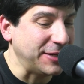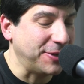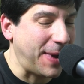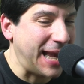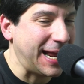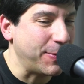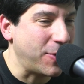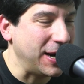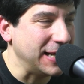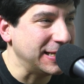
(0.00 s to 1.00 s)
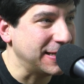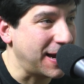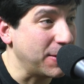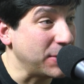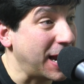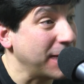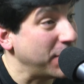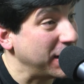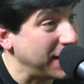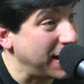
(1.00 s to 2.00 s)
Right. So NA1 is
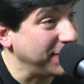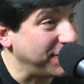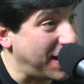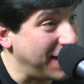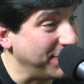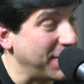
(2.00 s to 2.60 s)
91 to 95.